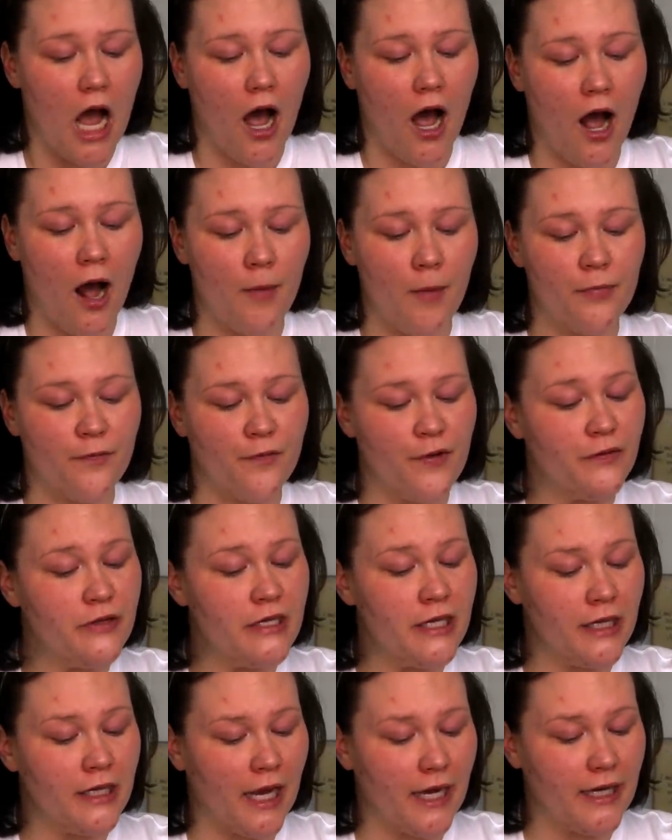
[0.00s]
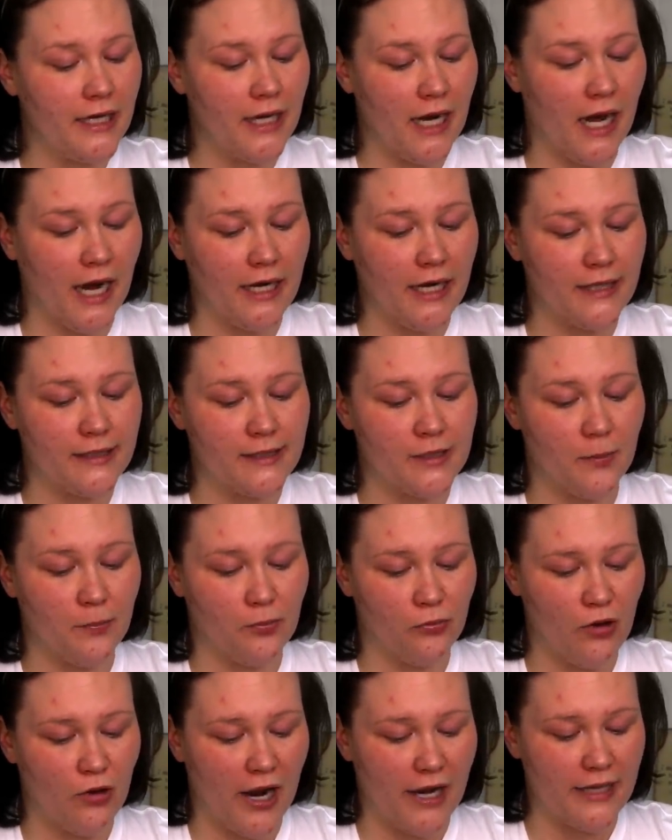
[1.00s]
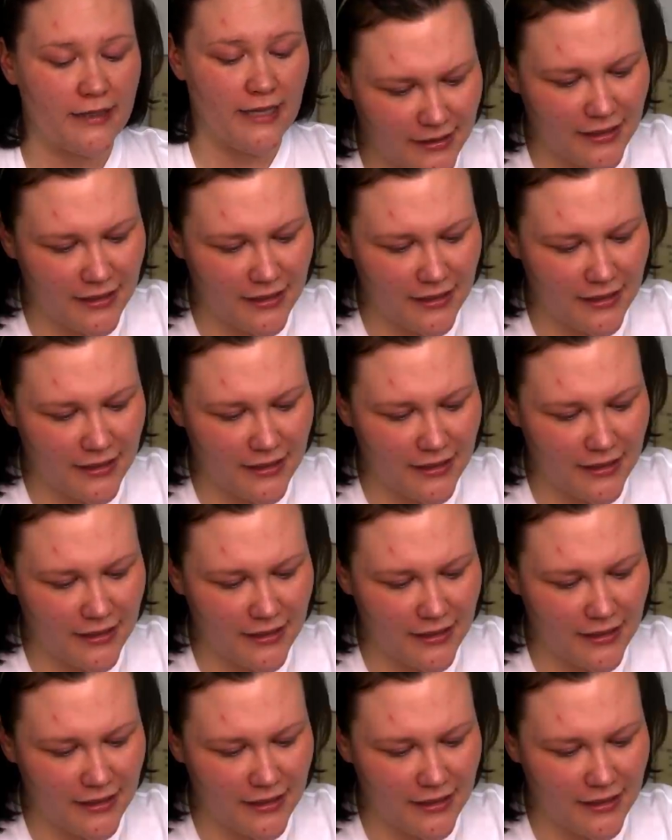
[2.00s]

$15.99 is the price.